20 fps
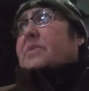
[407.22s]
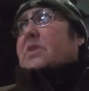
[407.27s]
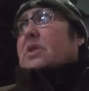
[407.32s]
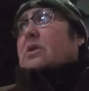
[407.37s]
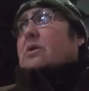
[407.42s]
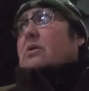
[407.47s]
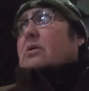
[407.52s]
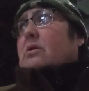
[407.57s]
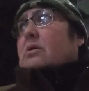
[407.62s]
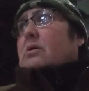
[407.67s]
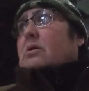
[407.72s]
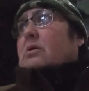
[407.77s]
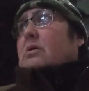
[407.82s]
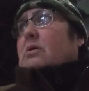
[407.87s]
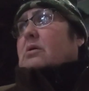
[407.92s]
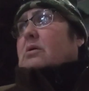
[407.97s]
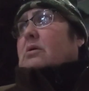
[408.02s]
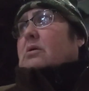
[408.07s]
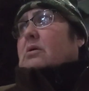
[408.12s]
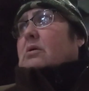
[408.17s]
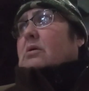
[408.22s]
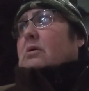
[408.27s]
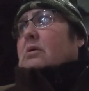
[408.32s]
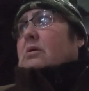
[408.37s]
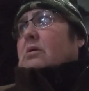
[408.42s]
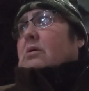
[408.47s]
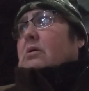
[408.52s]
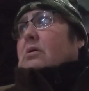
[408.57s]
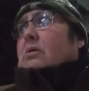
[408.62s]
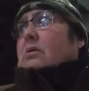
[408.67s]

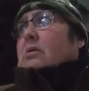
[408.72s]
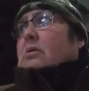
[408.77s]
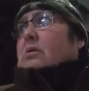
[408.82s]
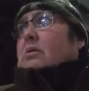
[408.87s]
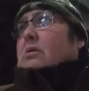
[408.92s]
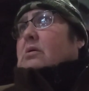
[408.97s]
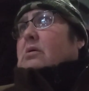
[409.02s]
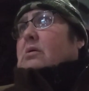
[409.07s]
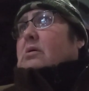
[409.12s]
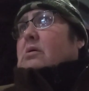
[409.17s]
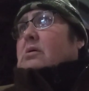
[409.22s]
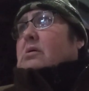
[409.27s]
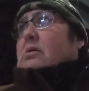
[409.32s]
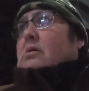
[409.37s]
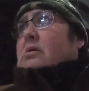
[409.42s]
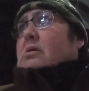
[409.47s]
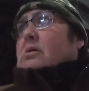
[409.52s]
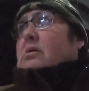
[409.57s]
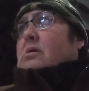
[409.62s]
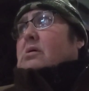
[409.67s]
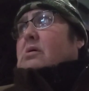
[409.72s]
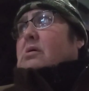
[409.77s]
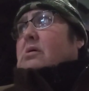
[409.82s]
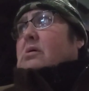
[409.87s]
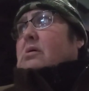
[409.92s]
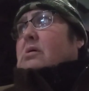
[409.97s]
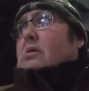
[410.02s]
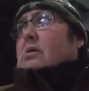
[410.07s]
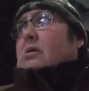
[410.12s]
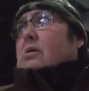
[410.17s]

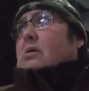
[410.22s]
Nobody speaks.